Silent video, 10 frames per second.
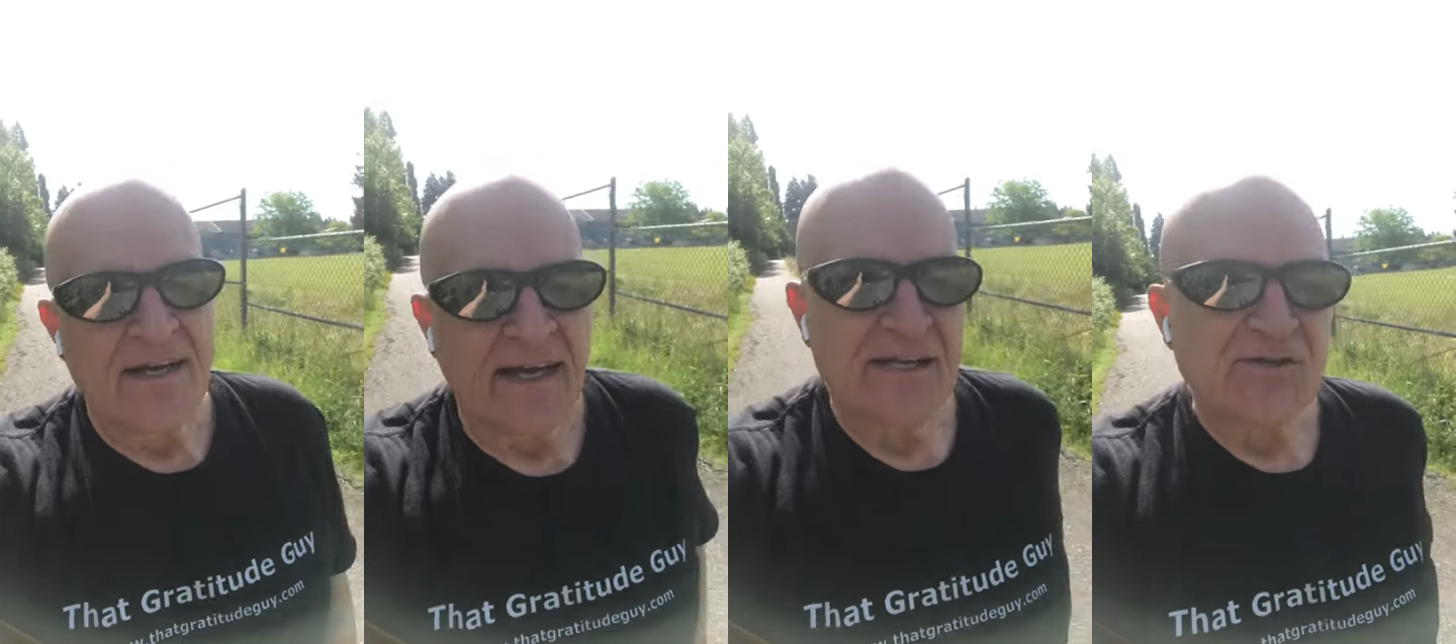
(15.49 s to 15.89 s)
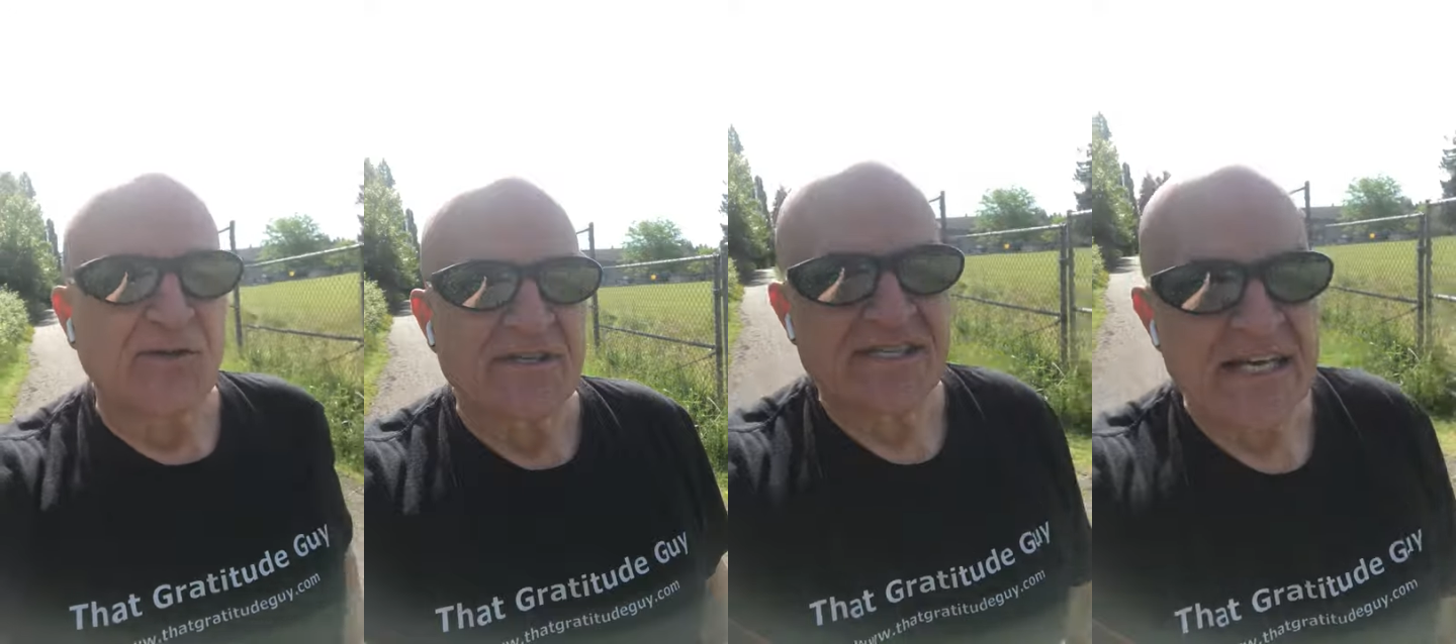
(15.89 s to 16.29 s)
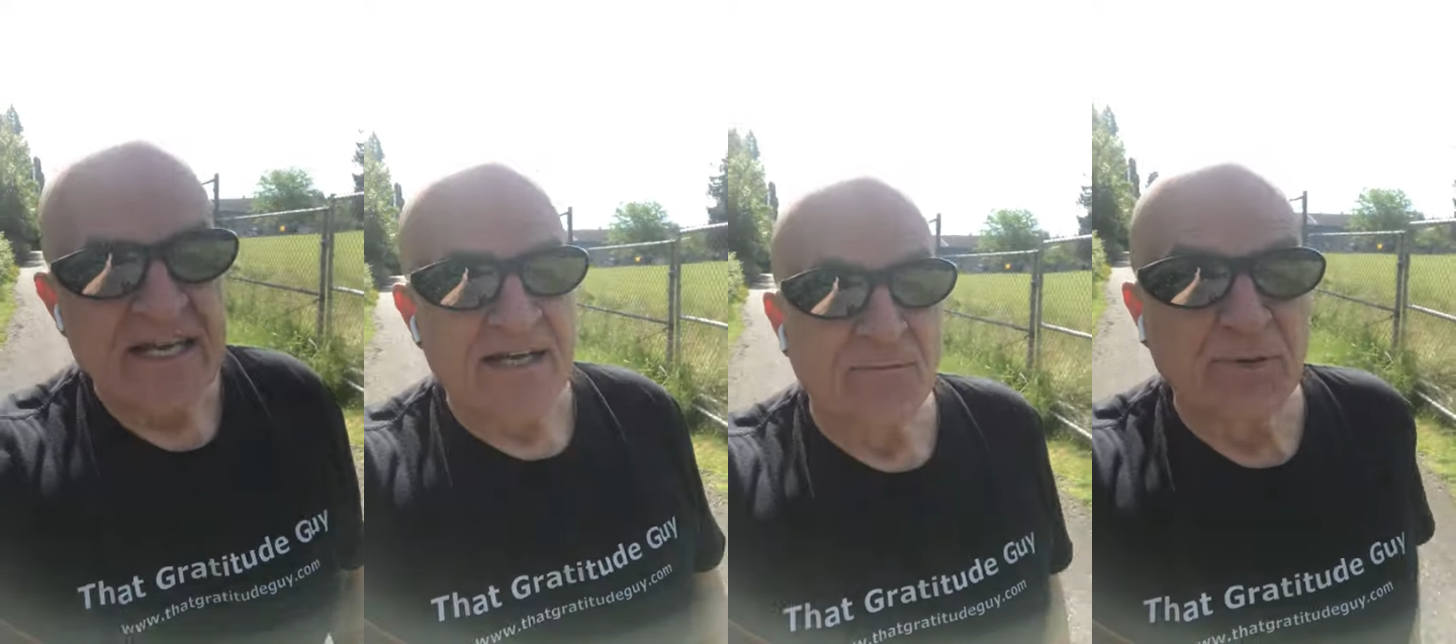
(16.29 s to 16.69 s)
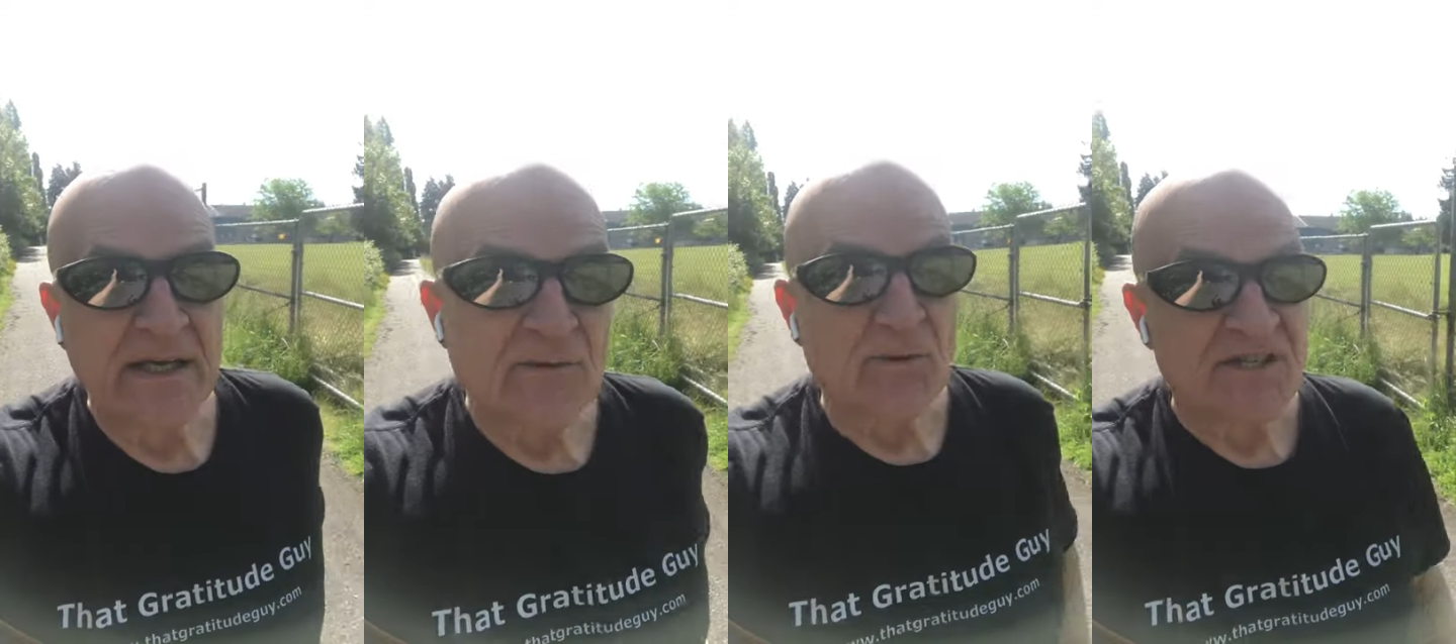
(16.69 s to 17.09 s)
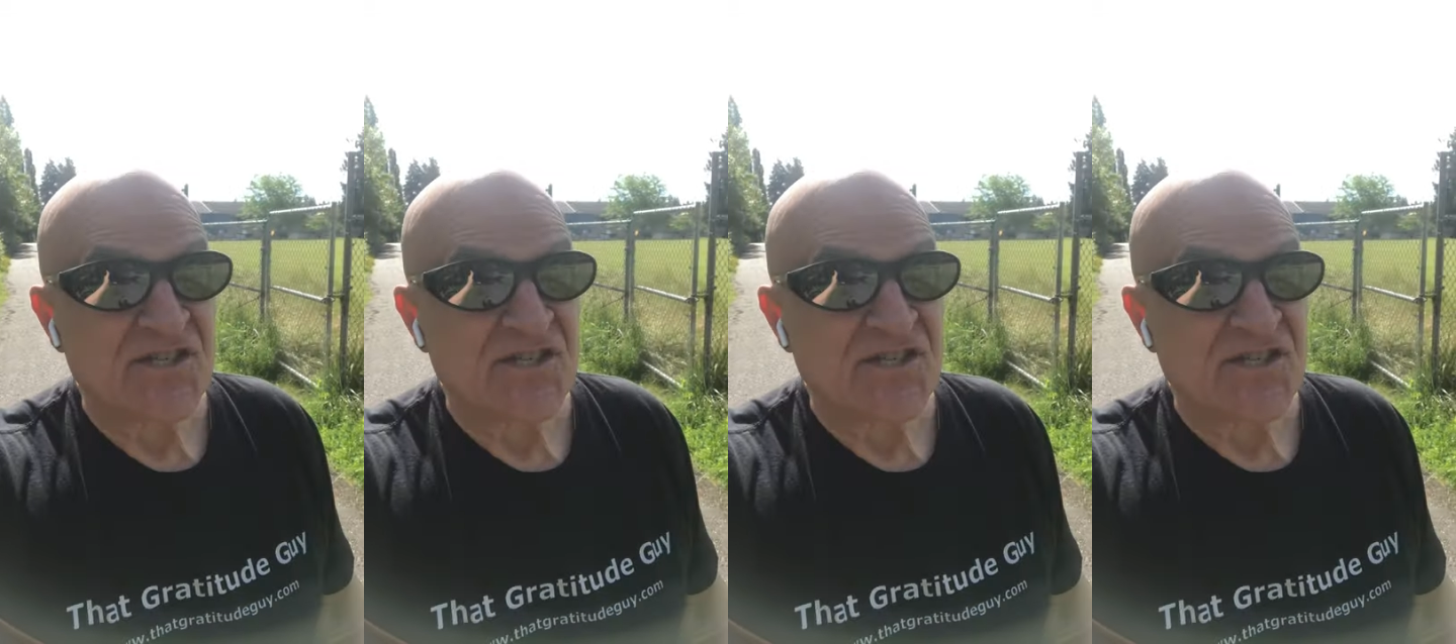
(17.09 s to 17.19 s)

As you can see, complete with the